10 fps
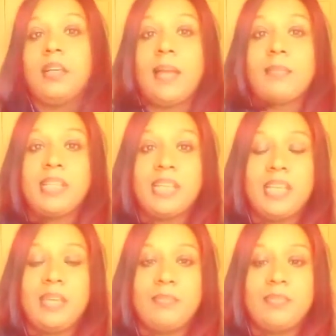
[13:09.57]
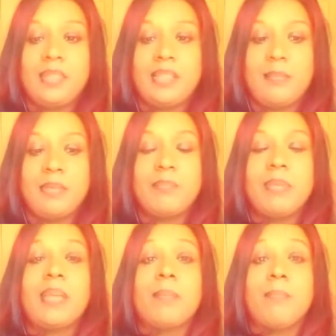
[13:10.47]
I'm gonna
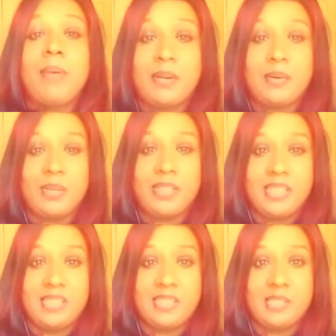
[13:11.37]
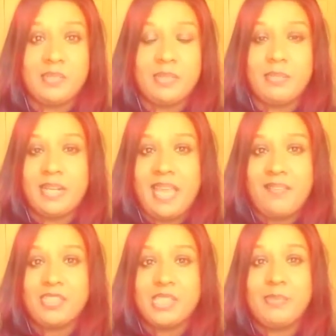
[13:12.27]
make a better one than this one, but I
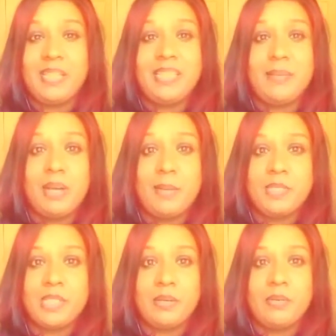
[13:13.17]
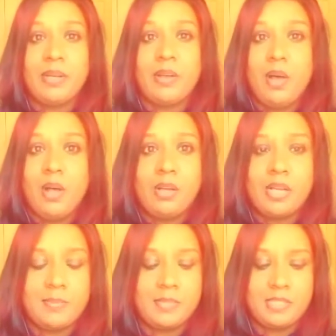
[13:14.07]
have to split them up so it all
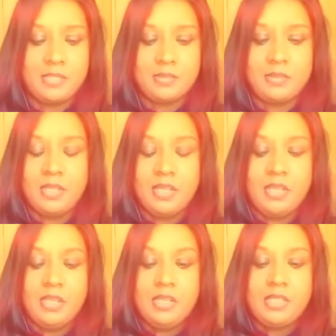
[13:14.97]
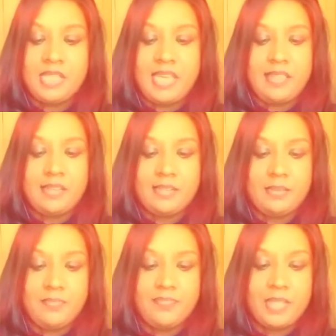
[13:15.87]
comes together.
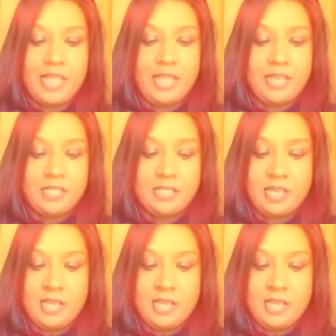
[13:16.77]
And